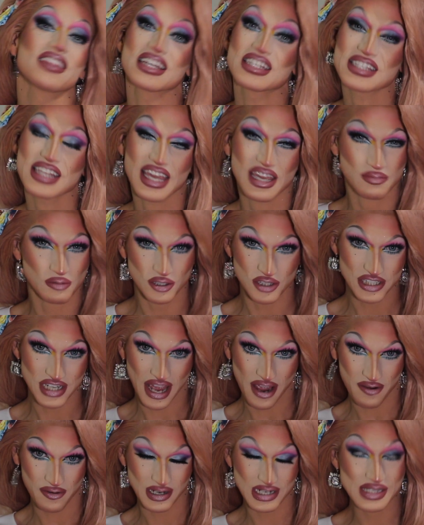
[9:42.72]
This April
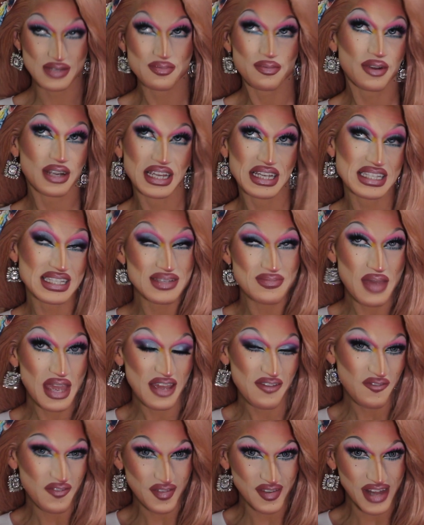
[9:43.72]
showers brings
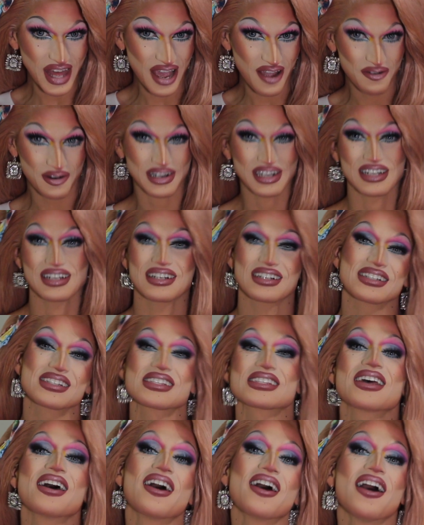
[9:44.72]
me flowers.
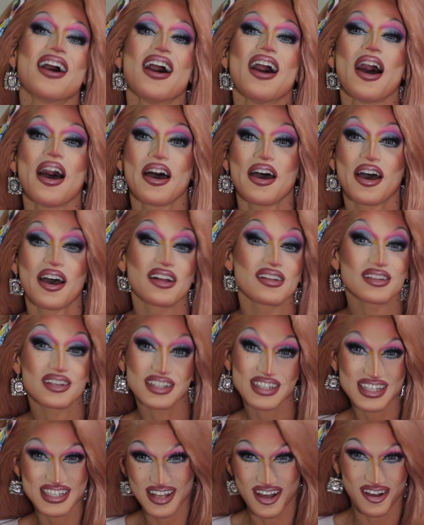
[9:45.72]
Uh,
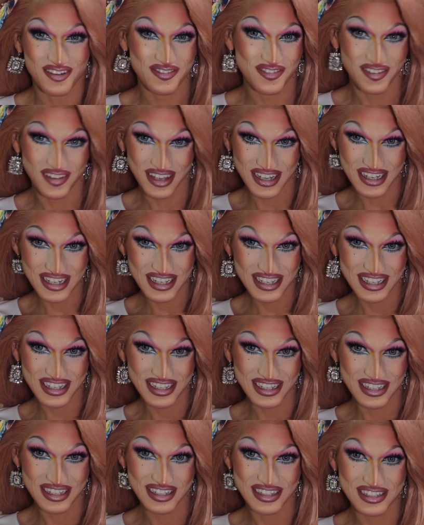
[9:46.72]
look is all
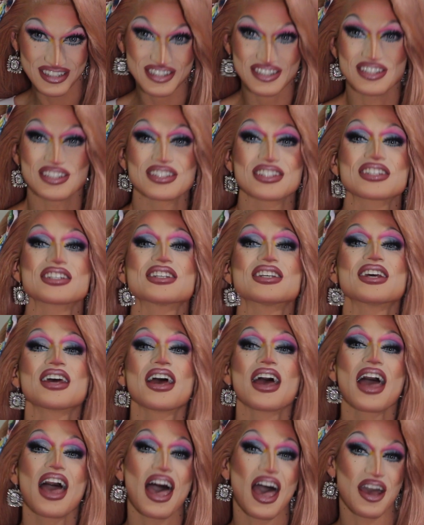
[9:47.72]
finished.
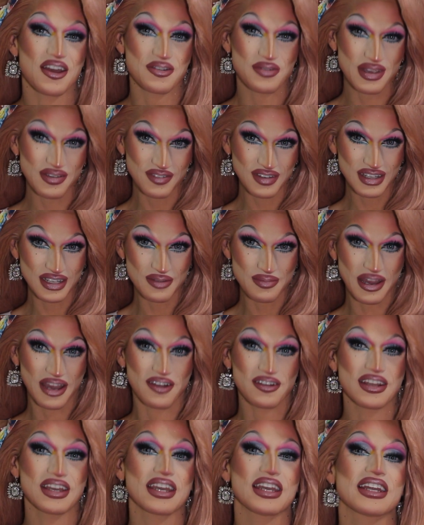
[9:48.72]
How do we feel
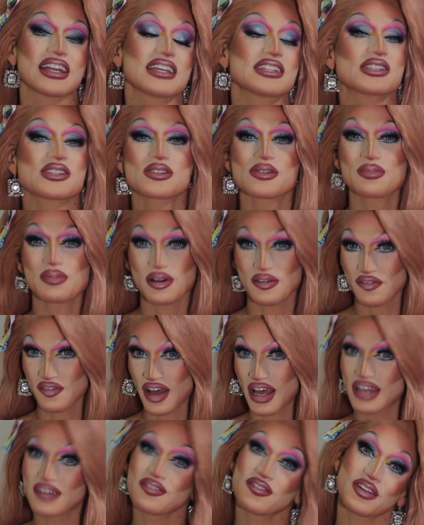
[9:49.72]
about it? It's super
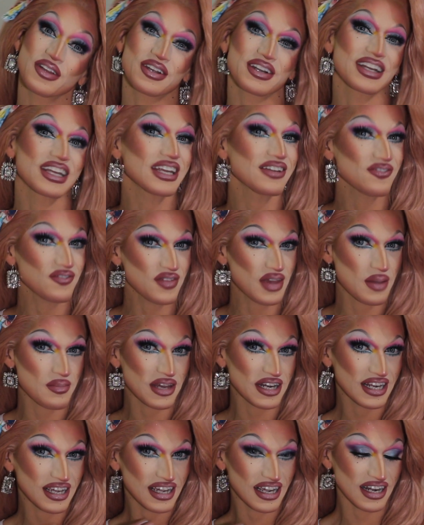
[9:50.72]
fun, flirty, and
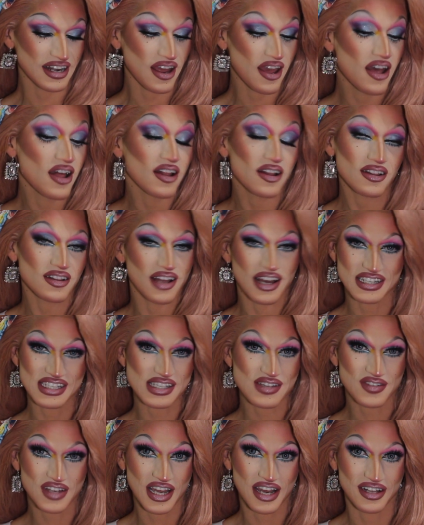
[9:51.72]
feminine.
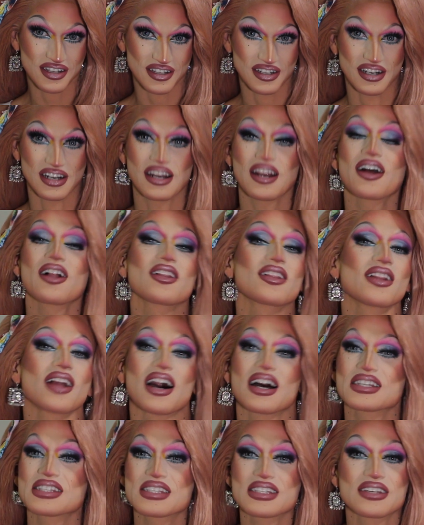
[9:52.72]
Lots of color,
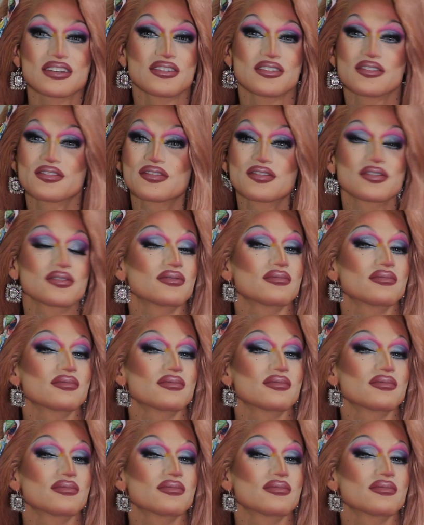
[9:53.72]
lots of